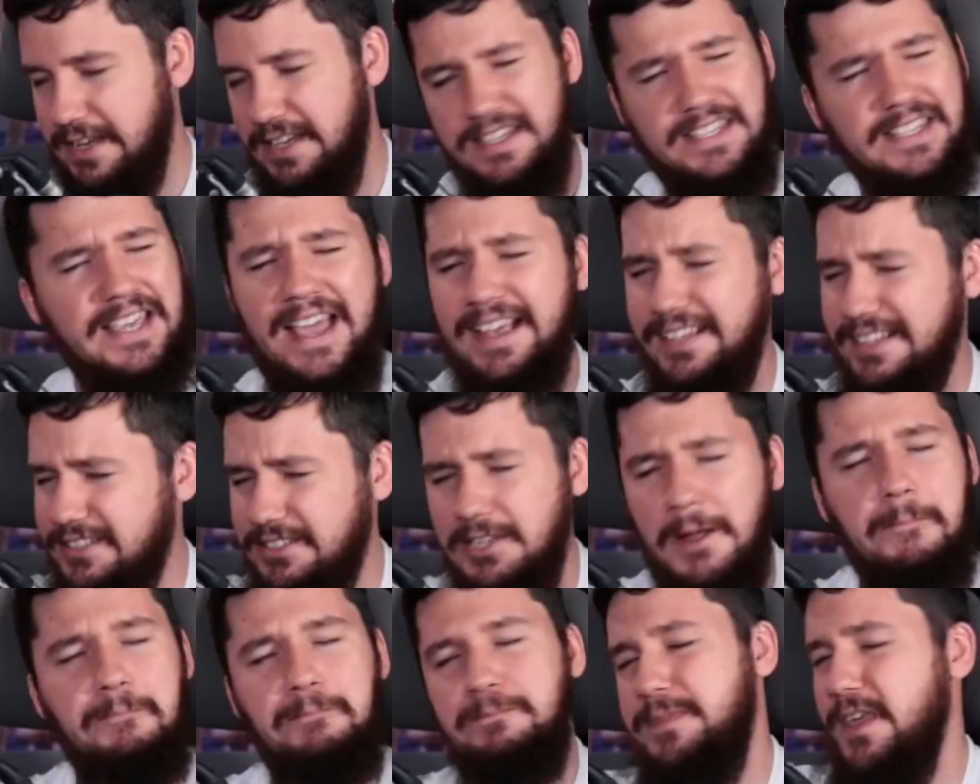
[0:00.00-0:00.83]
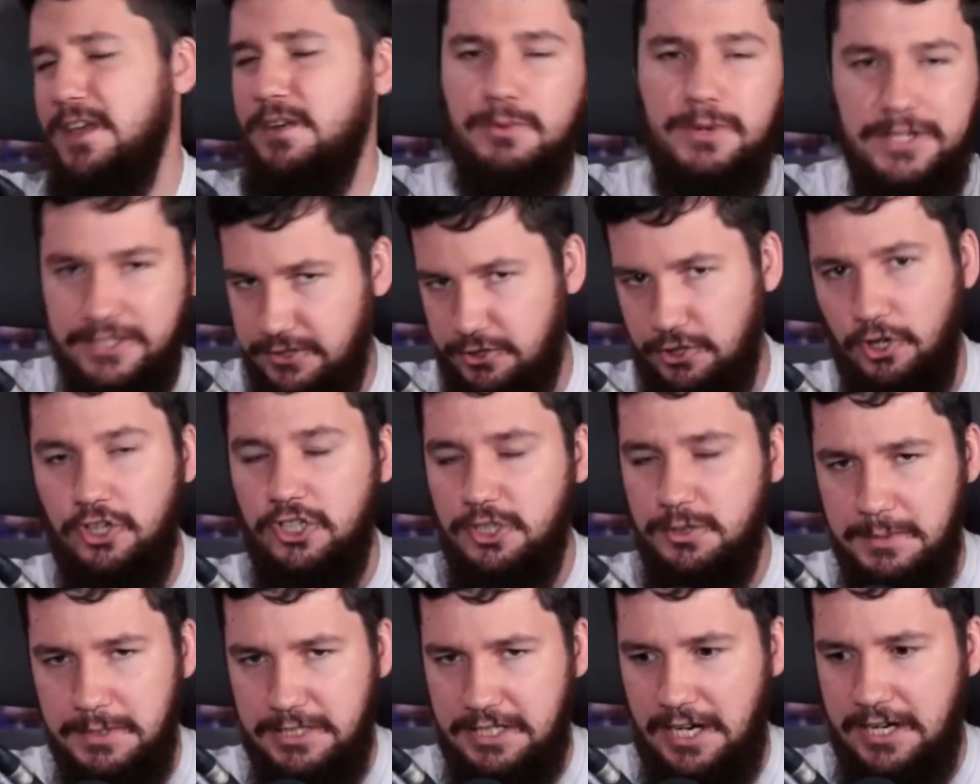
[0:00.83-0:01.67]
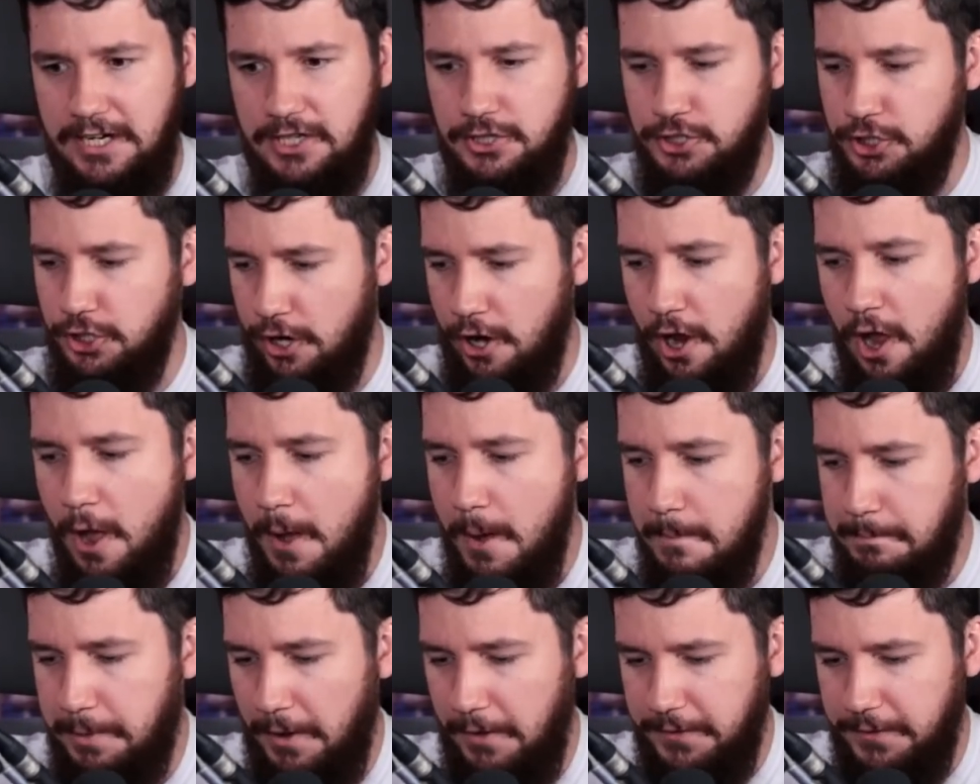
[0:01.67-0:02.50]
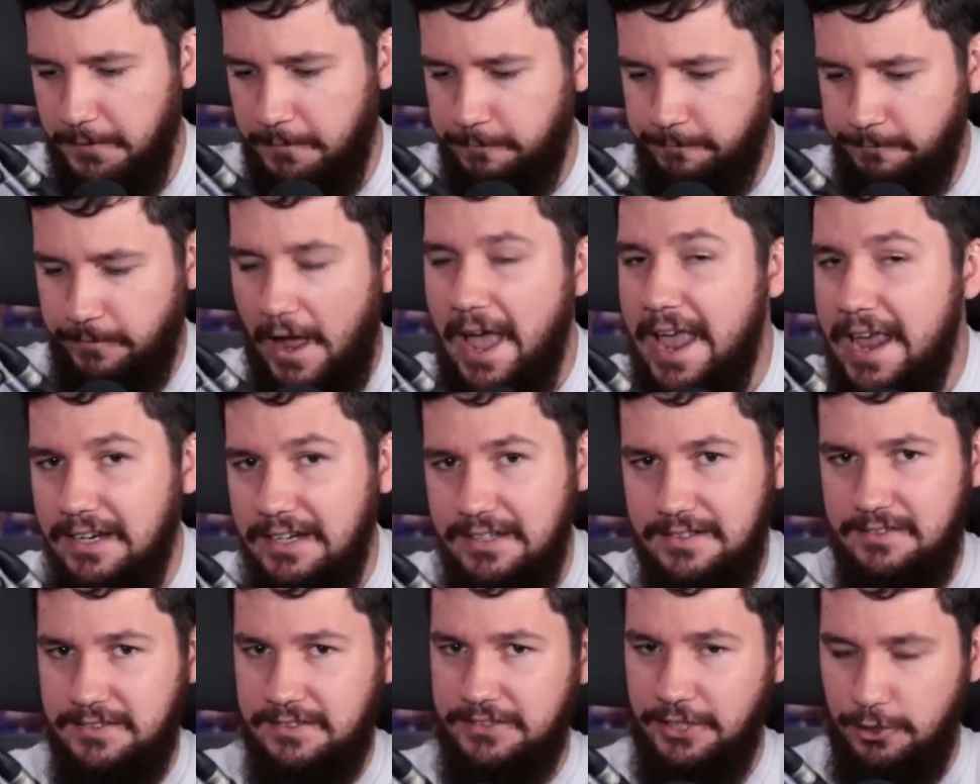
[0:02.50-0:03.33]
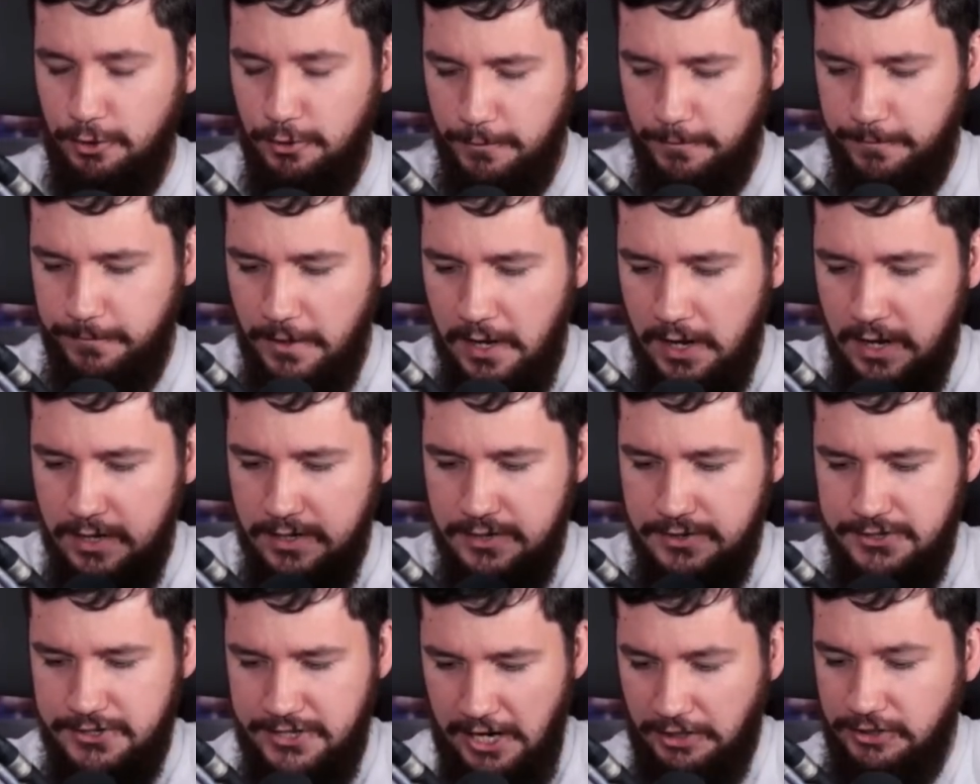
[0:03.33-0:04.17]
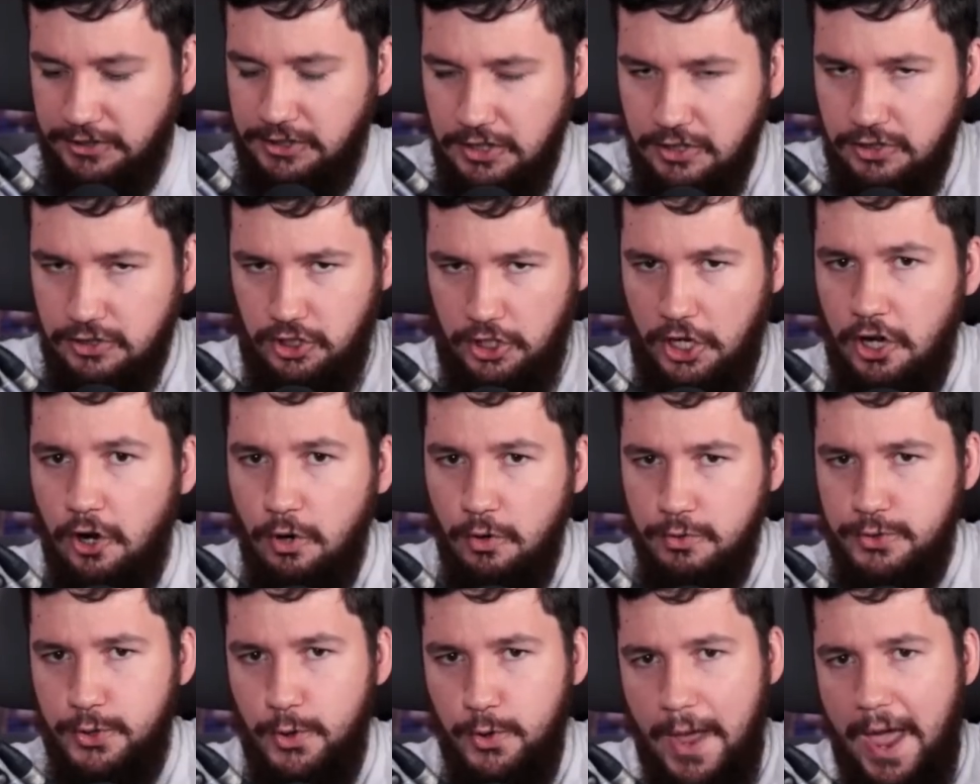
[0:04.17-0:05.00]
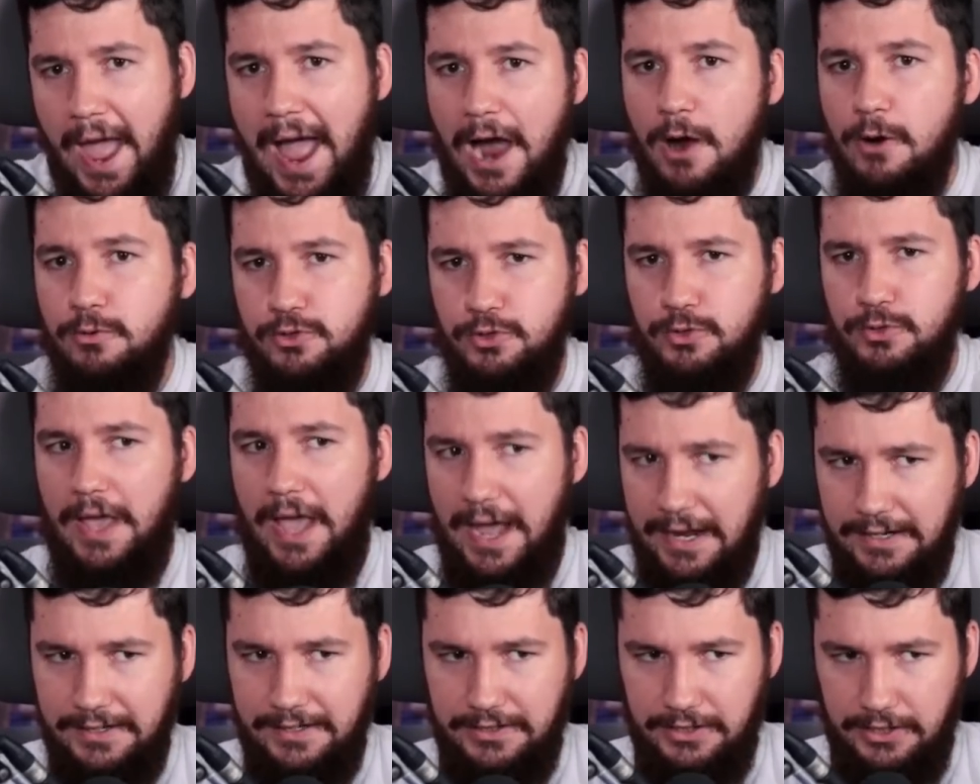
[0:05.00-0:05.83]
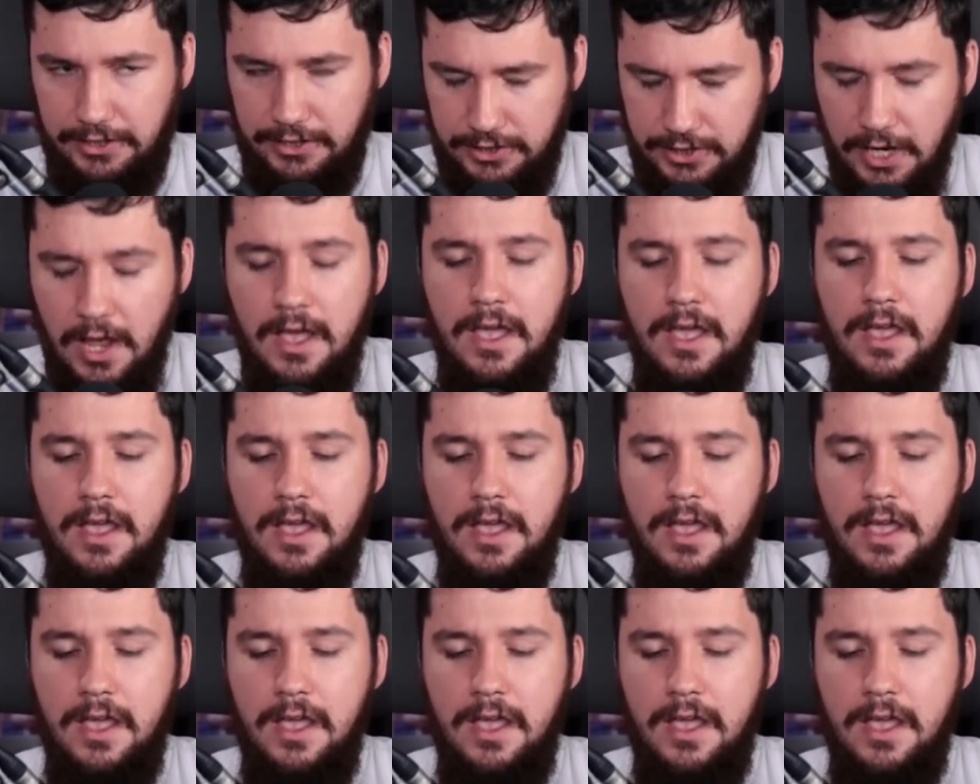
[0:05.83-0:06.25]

Yes, there is documentation, but the file itself doesn't tell you how to edit it.